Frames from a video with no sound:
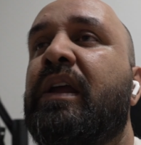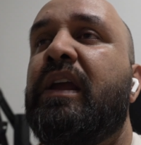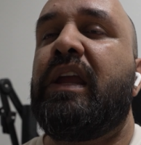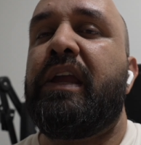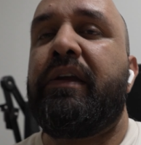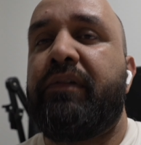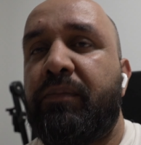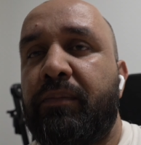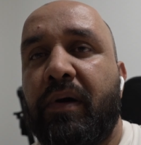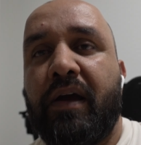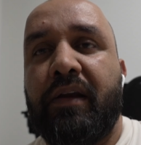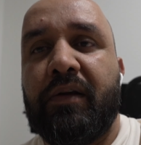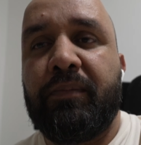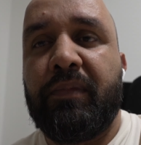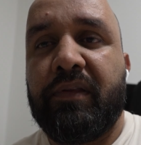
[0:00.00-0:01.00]
even
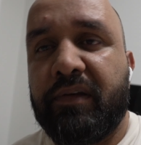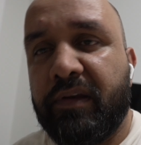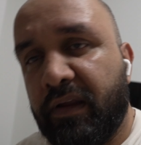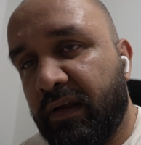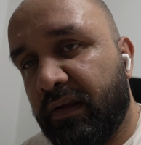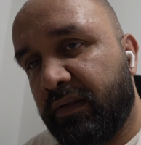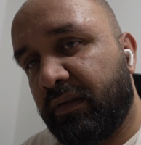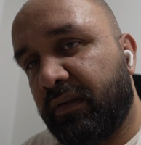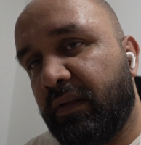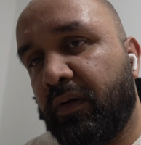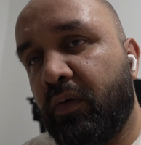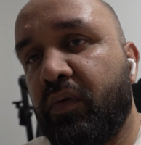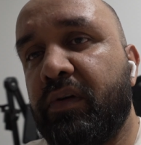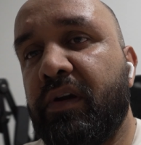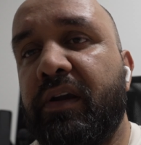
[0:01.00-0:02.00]
minor mistakes, the
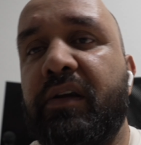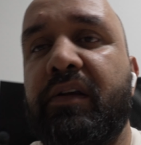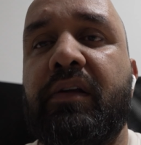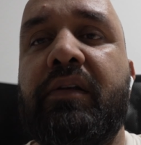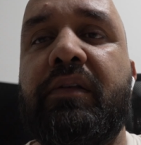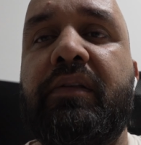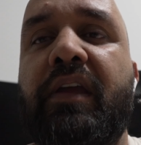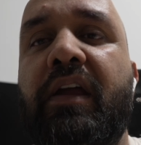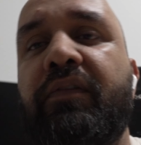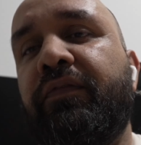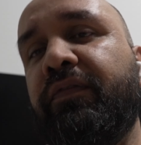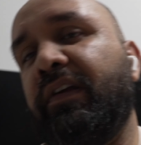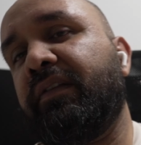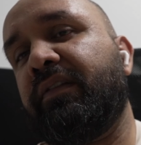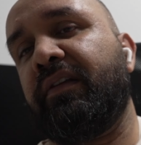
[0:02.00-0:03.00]
good editors can
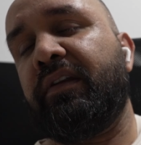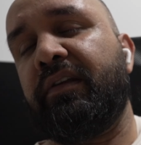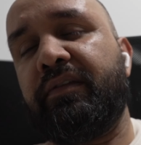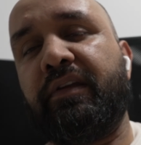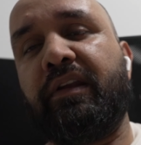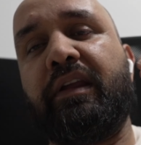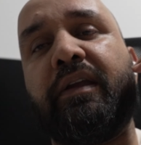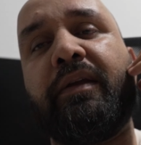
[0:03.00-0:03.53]
fix it easily.